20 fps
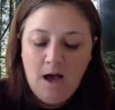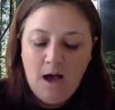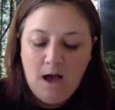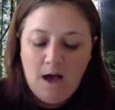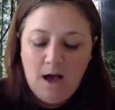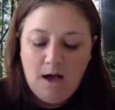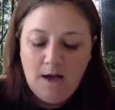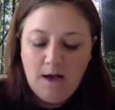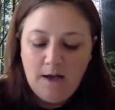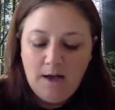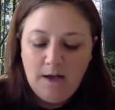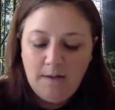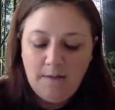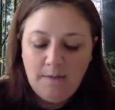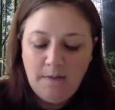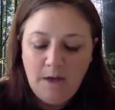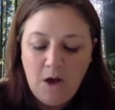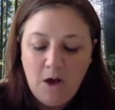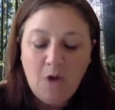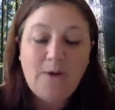
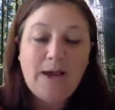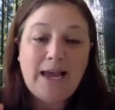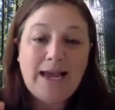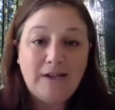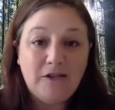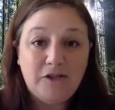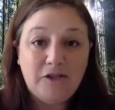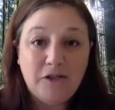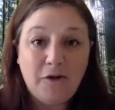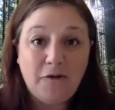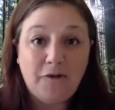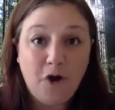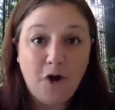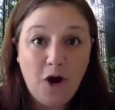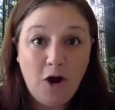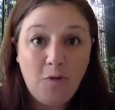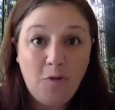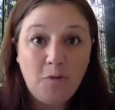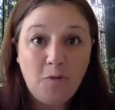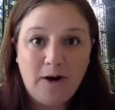Okay, so for
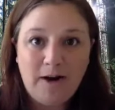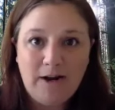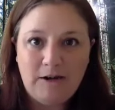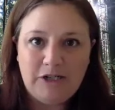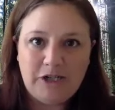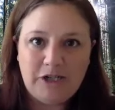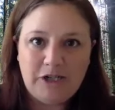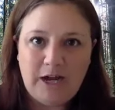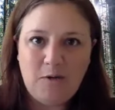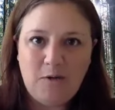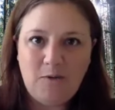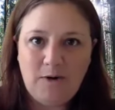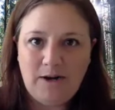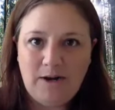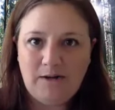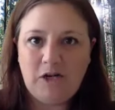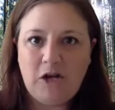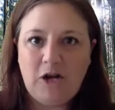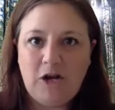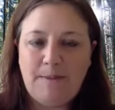homework, I just kind of
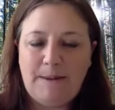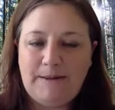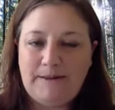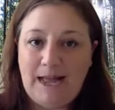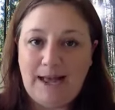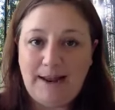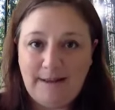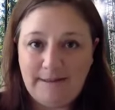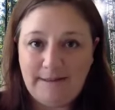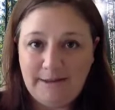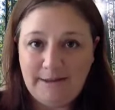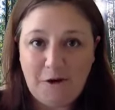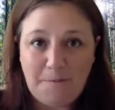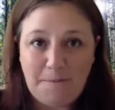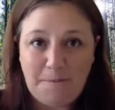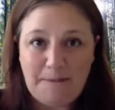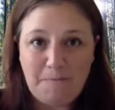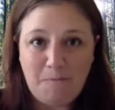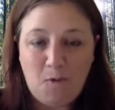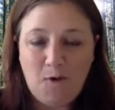want to talk about that a little
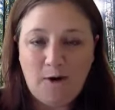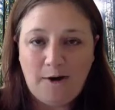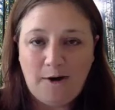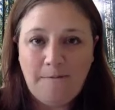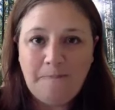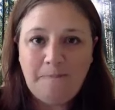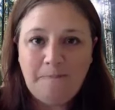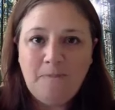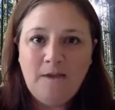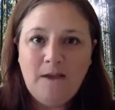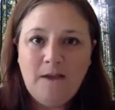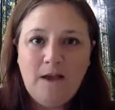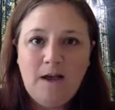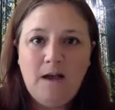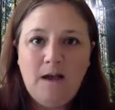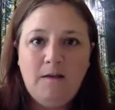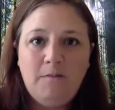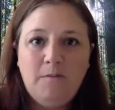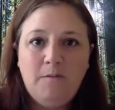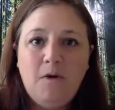bit more.
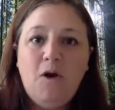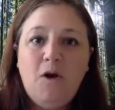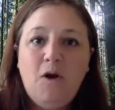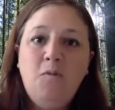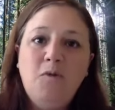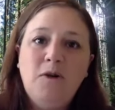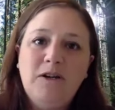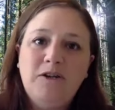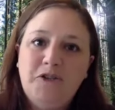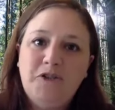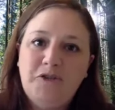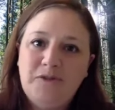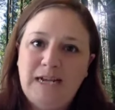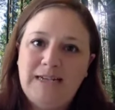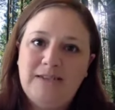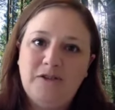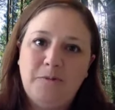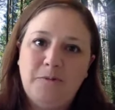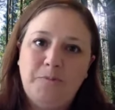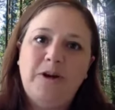Homework due
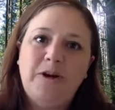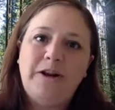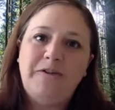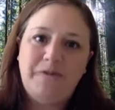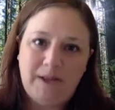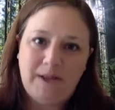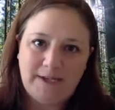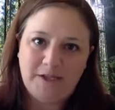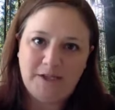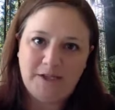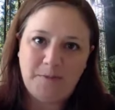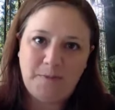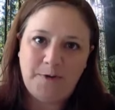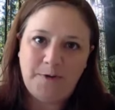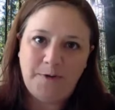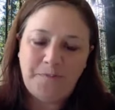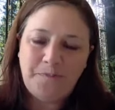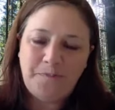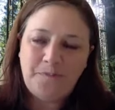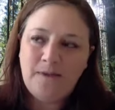dates are pretty
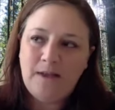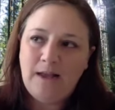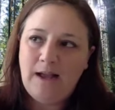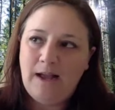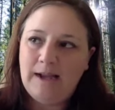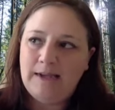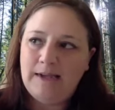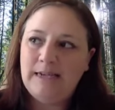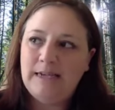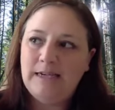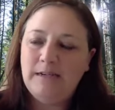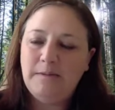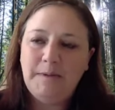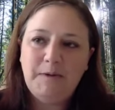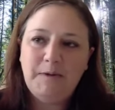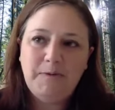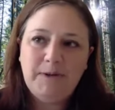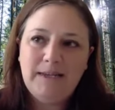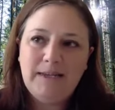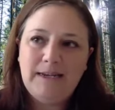flexible. I tend to
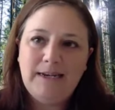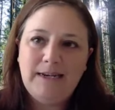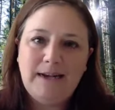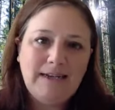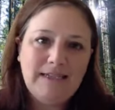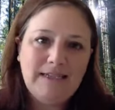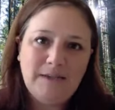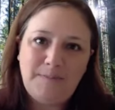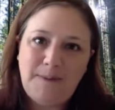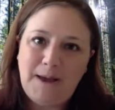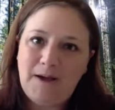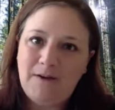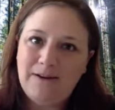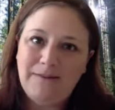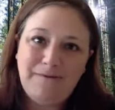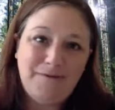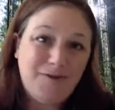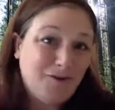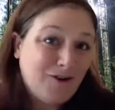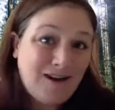be really nice about,
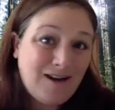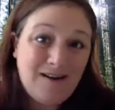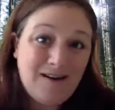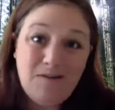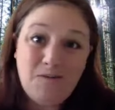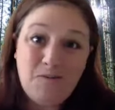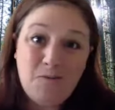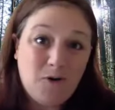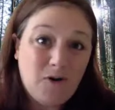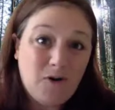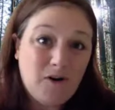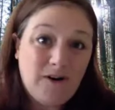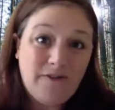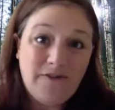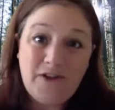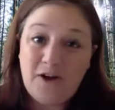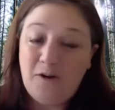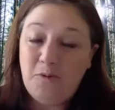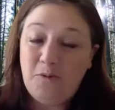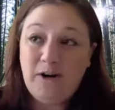if you're gonna work on
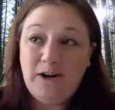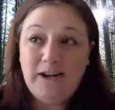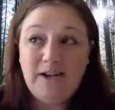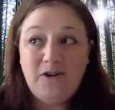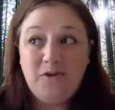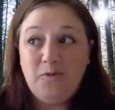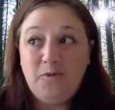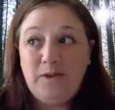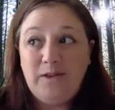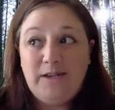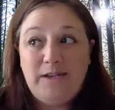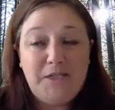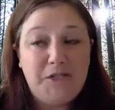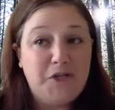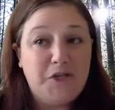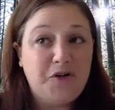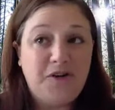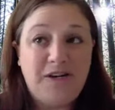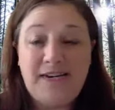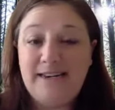the homework and you're willing to
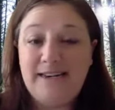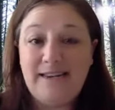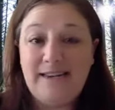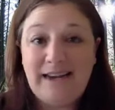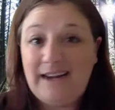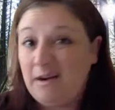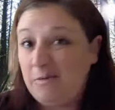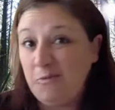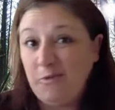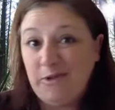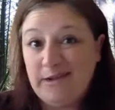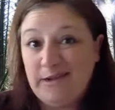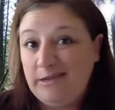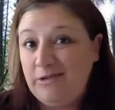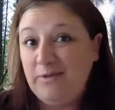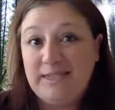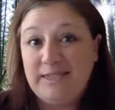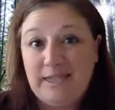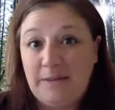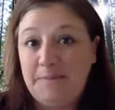turn it in late, I'm willing
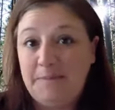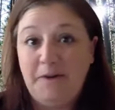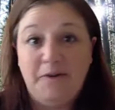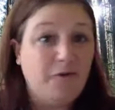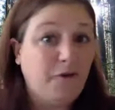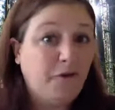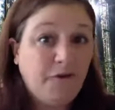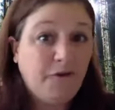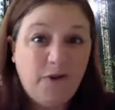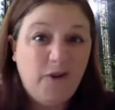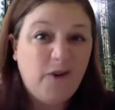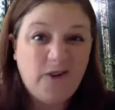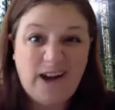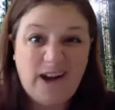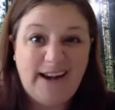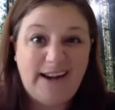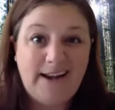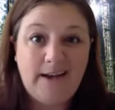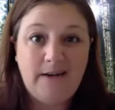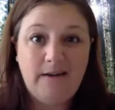to accept it for full
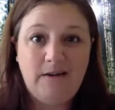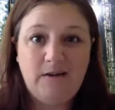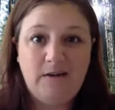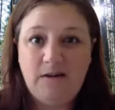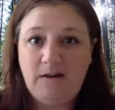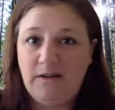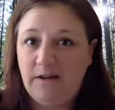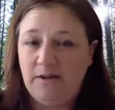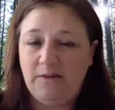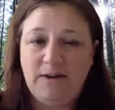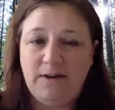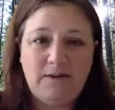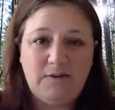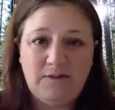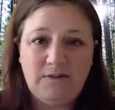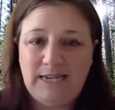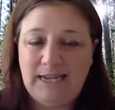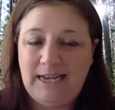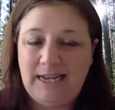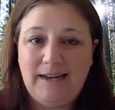credit. You know, I
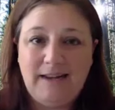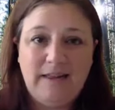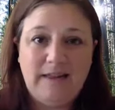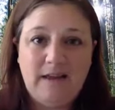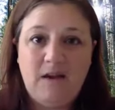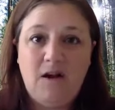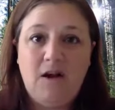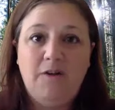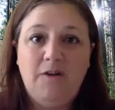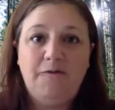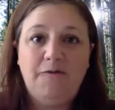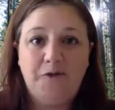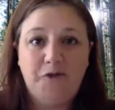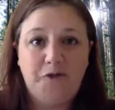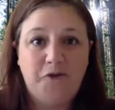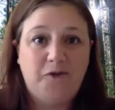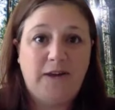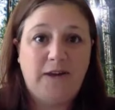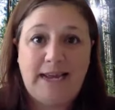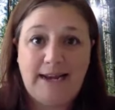don't take anything off for
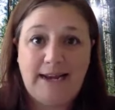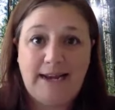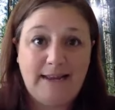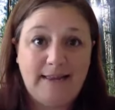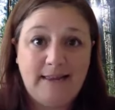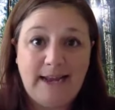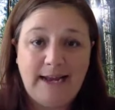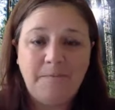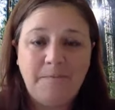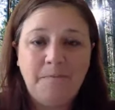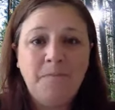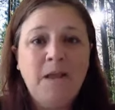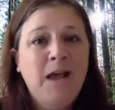turning it in late.